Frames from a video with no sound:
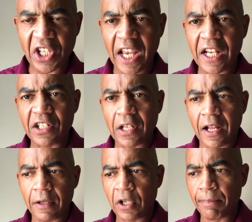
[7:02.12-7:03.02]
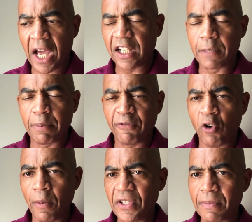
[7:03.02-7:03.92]
change? Their bodily
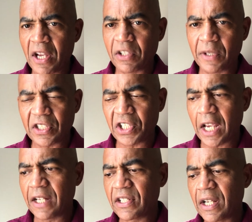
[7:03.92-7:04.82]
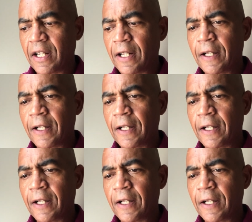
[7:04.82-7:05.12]
performance measurements change?